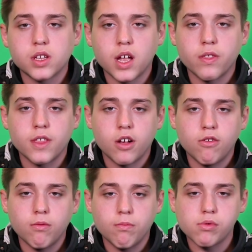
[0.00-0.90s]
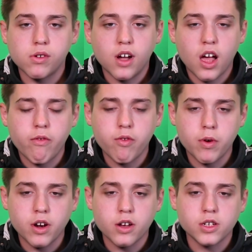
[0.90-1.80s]
stand out. But
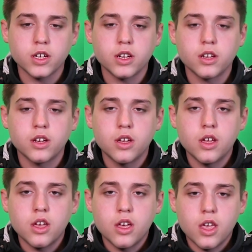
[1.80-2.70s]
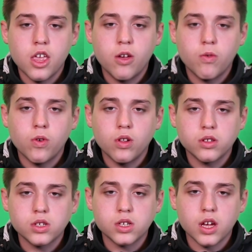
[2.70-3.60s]
everyone has an equal
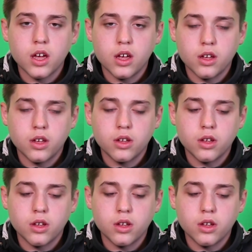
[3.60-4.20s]
style